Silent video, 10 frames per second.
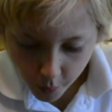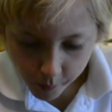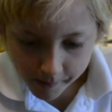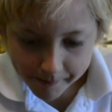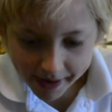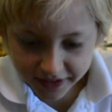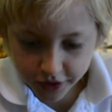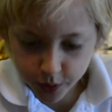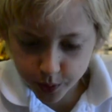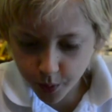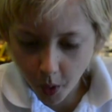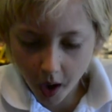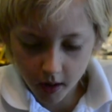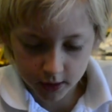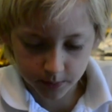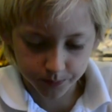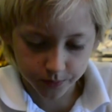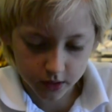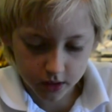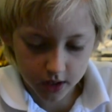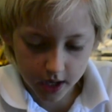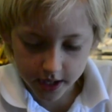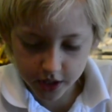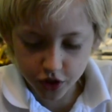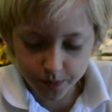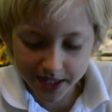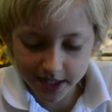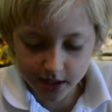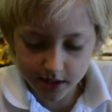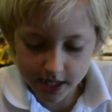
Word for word: one by two um, hinge pieces,